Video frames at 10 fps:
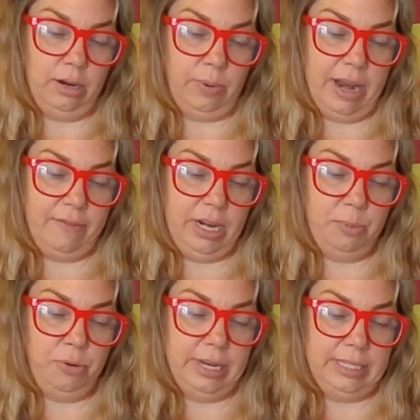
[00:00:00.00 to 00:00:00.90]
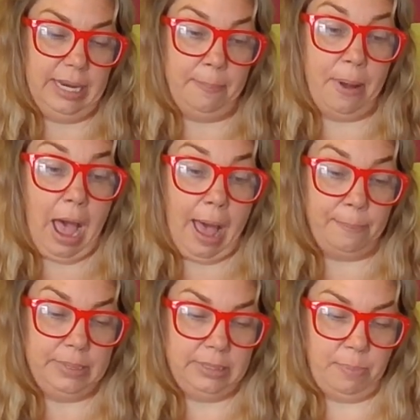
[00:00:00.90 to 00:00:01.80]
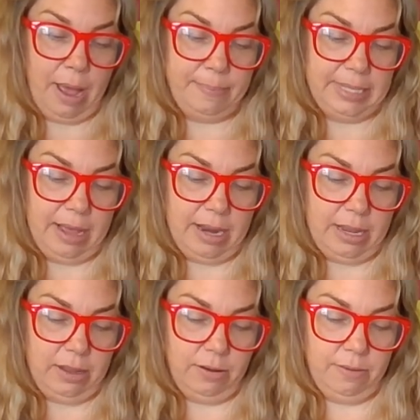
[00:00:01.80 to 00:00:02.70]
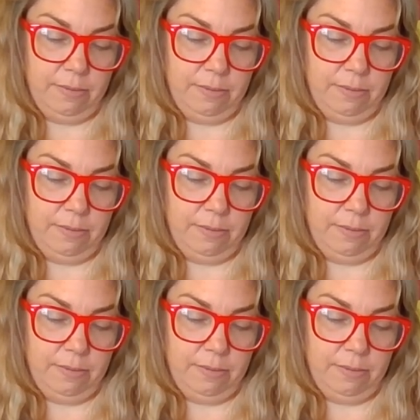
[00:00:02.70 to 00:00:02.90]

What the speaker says: Whatever you're printing pops out at you.